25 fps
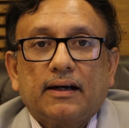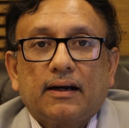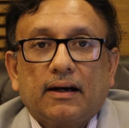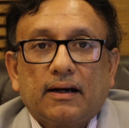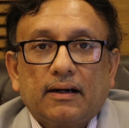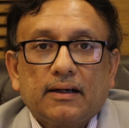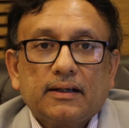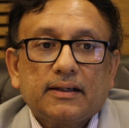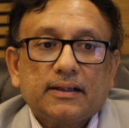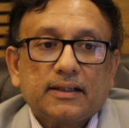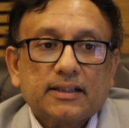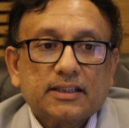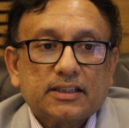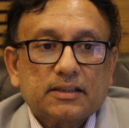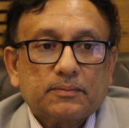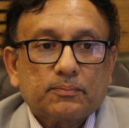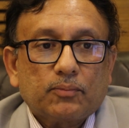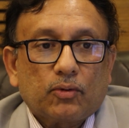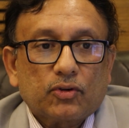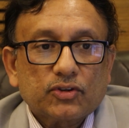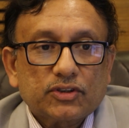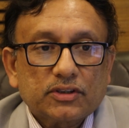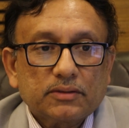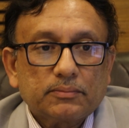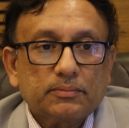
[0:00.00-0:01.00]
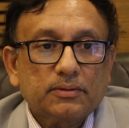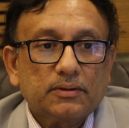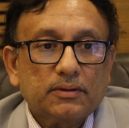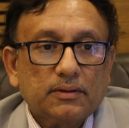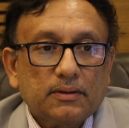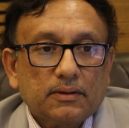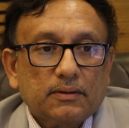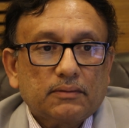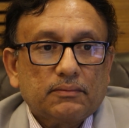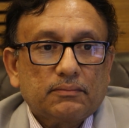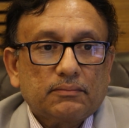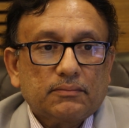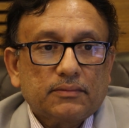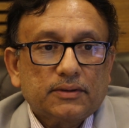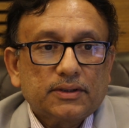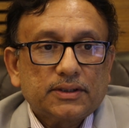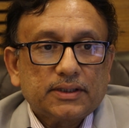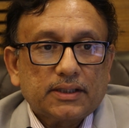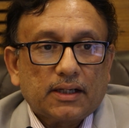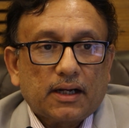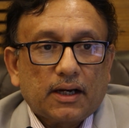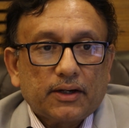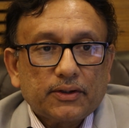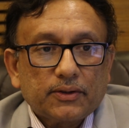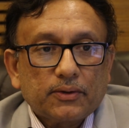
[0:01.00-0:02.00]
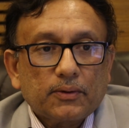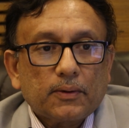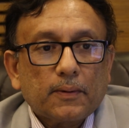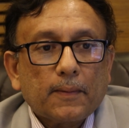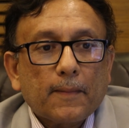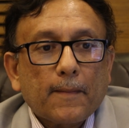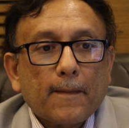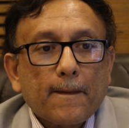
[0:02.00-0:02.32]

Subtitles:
earliest possible scenario.